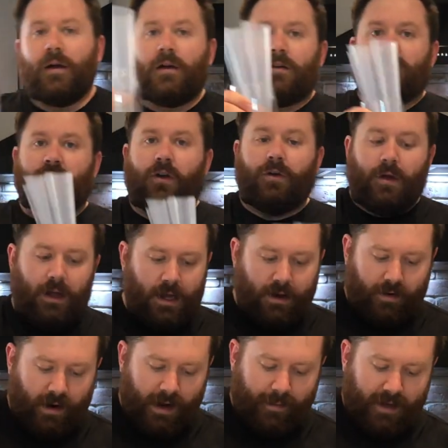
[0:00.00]
So here
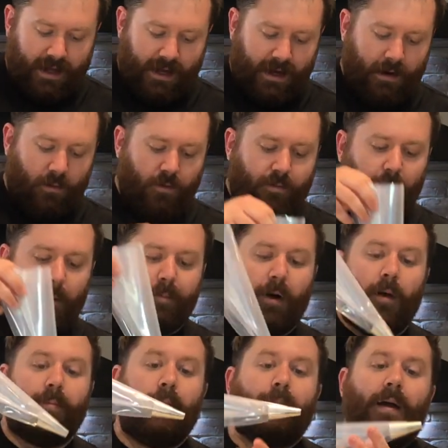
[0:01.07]
I am again with my
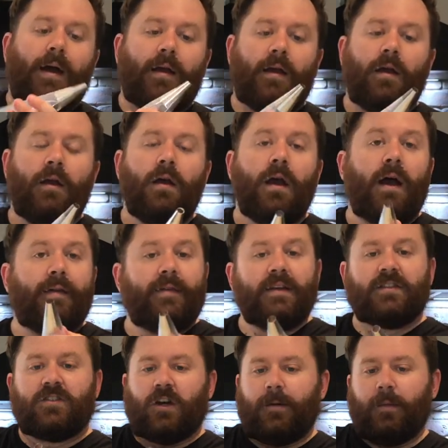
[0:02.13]
piping bag, and this
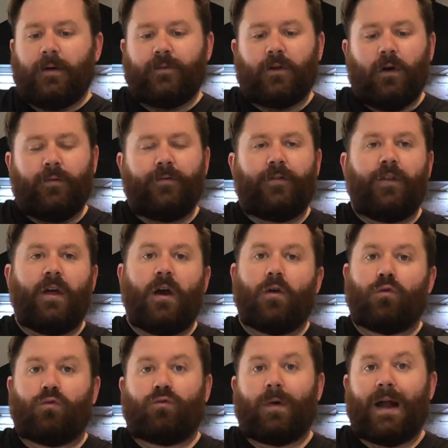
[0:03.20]
time I've gone for that
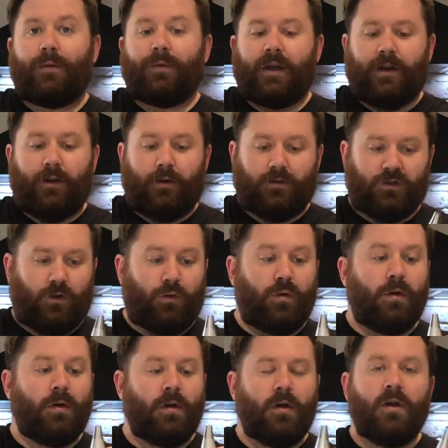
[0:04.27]
rounded nozzle.
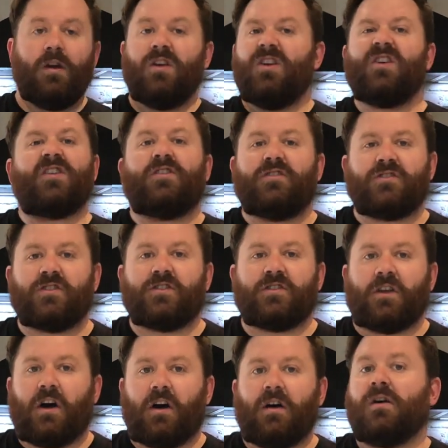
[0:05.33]
You can use a
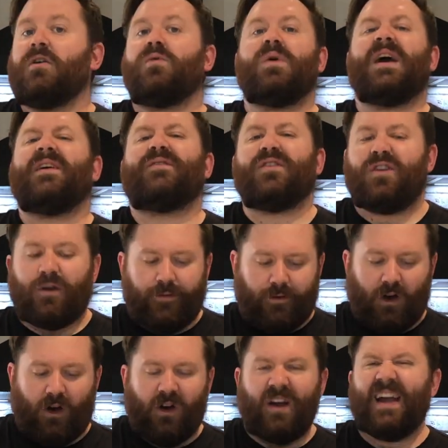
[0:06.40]
star, whatever you've
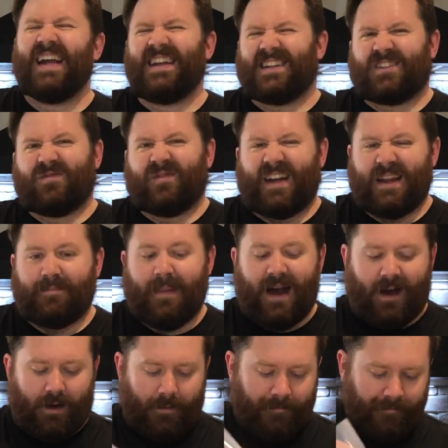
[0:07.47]
got, it doesn't really matter.